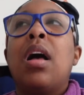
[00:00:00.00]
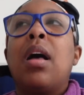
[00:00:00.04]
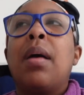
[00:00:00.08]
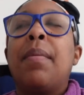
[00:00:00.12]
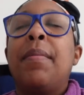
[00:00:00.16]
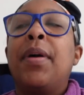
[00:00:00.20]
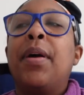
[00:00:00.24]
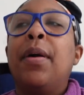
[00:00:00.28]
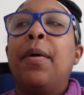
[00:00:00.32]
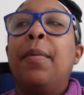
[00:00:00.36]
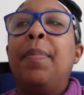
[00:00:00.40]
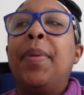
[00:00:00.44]
I'm
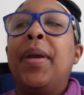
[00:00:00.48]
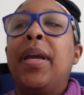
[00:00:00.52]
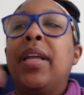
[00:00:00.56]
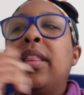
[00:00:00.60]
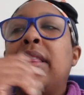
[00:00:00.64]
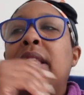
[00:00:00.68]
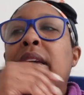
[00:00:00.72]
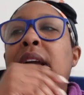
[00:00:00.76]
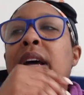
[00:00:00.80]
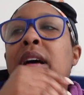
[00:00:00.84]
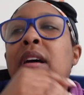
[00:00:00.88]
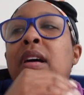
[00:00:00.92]
going to go pick
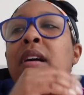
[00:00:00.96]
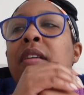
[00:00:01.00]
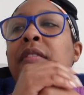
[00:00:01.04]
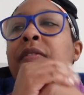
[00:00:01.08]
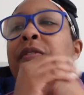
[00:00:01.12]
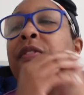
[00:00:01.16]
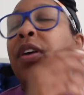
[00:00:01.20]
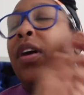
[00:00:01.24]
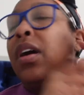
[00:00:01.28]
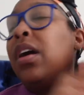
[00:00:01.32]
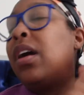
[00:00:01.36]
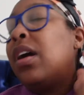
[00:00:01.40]
that up
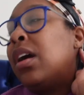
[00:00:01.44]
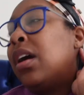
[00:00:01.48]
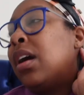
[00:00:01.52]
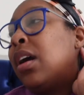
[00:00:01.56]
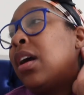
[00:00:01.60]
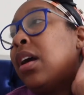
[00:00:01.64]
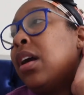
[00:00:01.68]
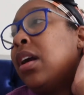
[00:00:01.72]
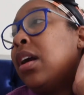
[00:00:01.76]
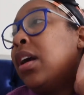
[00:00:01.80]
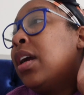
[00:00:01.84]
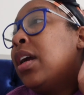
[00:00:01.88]
for
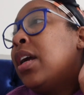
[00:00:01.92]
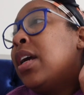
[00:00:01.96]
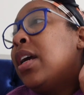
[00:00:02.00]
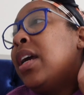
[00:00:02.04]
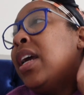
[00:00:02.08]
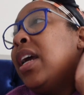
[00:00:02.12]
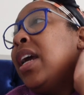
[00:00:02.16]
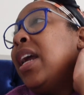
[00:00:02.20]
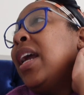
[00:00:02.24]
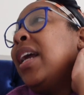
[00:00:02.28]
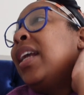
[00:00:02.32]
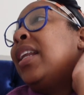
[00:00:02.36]
her.
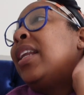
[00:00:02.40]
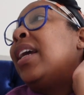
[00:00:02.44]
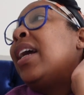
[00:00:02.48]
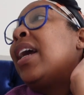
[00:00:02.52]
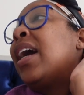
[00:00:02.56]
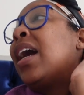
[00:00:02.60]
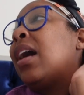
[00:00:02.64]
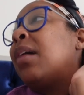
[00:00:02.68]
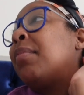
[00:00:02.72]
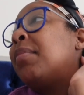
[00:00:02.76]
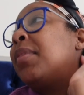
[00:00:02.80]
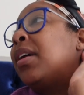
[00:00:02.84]
And then
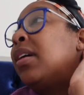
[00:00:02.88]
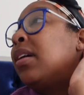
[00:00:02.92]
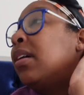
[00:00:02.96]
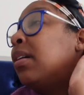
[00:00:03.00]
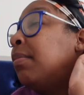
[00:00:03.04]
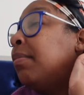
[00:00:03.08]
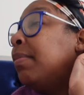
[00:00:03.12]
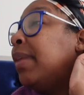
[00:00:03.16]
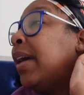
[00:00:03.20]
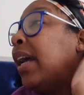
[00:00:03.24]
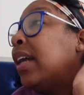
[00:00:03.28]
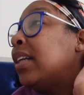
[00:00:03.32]
I'm going to
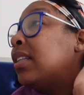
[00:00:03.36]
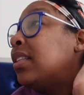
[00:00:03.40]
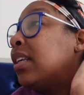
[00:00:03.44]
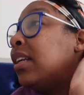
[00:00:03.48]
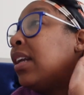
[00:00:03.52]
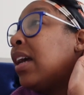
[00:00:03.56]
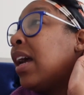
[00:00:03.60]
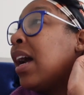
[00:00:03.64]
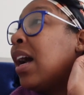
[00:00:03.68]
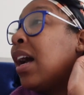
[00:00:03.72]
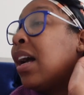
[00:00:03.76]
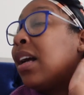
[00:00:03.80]
come back to
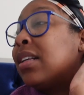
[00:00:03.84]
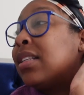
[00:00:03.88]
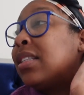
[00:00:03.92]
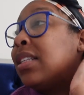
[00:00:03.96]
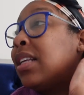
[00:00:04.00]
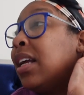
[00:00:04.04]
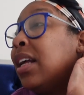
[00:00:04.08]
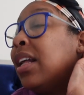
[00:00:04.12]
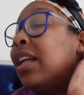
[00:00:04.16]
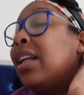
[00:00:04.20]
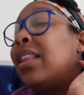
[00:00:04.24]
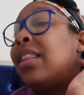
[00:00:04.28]
the house.
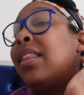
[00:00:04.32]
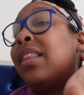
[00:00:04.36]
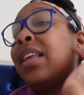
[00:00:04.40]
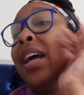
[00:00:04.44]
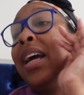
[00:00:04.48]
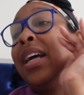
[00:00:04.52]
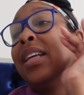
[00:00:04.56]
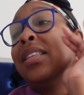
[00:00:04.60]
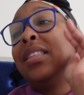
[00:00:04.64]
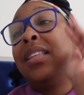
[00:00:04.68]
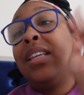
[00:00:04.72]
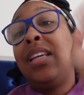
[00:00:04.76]
And
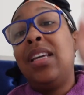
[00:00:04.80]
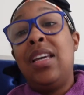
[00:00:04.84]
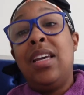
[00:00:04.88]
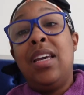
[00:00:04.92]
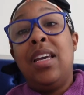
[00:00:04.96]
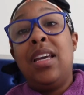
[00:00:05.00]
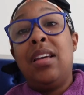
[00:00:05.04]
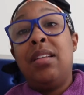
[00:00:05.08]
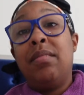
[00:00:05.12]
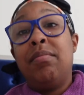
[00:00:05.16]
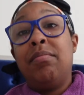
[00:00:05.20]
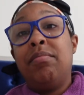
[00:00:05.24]
that's
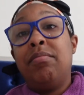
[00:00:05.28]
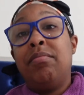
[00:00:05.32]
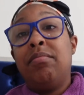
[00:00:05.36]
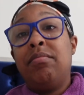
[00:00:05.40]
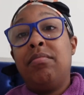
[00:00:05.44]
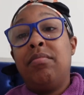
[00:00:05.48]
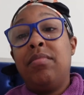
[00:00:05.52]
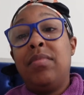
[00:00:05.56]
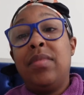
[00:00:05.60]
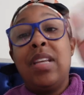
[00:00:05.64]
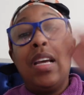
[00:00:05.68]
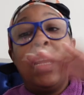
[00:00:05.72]
it.
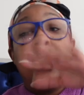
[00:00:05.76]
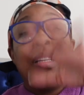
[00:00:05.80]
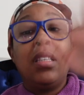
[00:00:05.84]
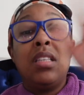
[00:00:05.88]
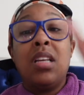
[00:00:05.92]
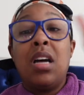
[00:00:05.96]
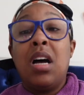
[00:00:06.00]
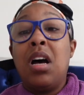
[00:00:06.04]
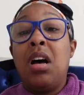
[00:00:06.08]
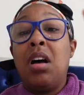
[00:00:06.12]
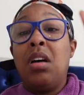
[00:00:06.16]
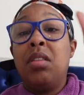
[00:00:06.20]
That's
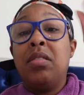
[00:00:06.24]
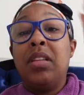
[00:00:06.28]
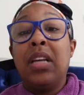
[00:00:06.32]
all.